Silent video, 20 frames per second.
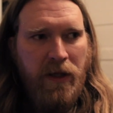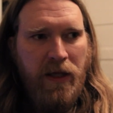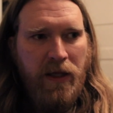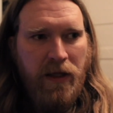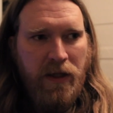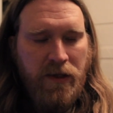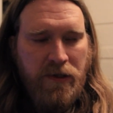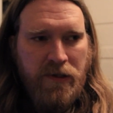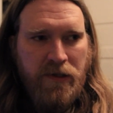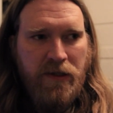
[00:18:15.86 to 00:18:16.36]

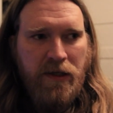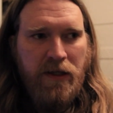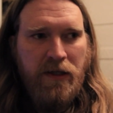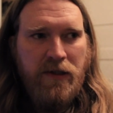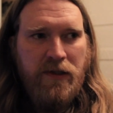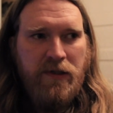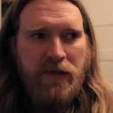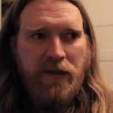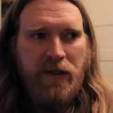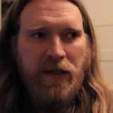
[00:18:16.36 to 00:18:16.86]

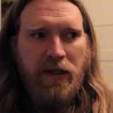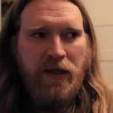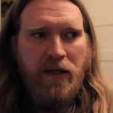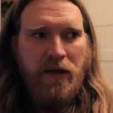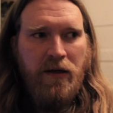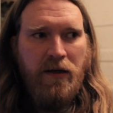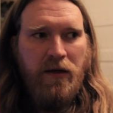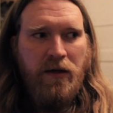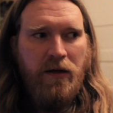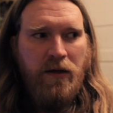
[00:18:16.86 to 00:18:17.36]
instance
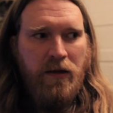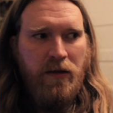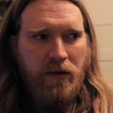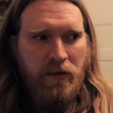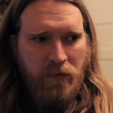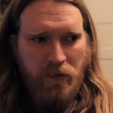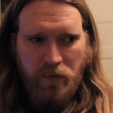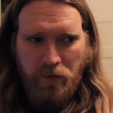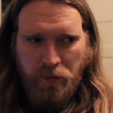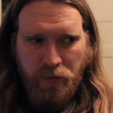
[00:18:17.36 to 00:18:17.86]
in
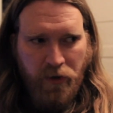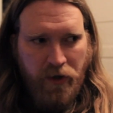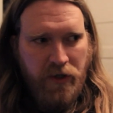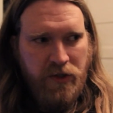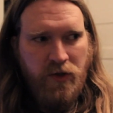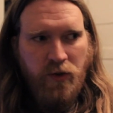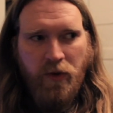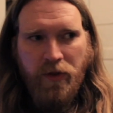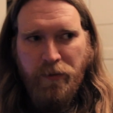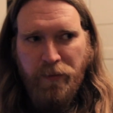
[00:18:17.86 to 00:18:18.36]

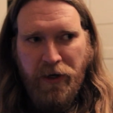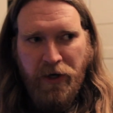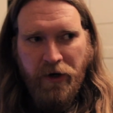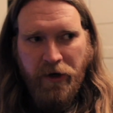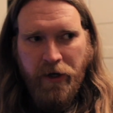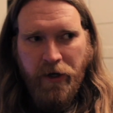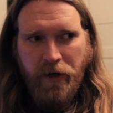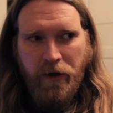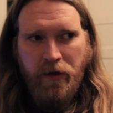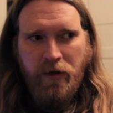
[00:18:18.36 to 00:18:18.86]
British North
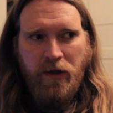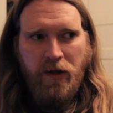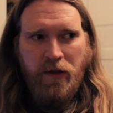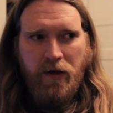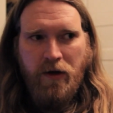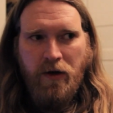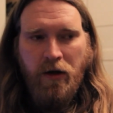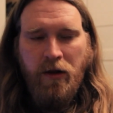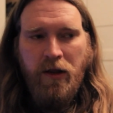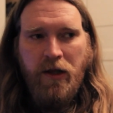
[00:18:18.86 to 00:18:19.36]
America in
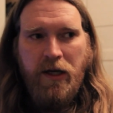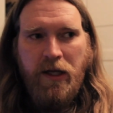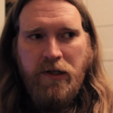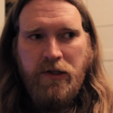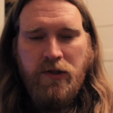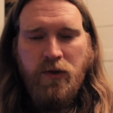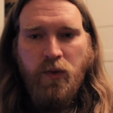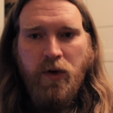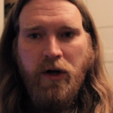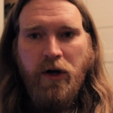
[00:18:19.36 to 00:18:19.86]
the
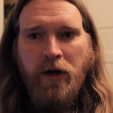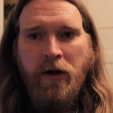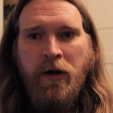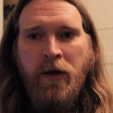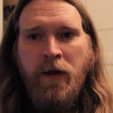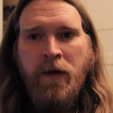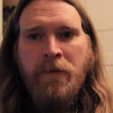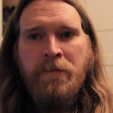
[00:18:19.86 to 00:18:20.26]
colonies where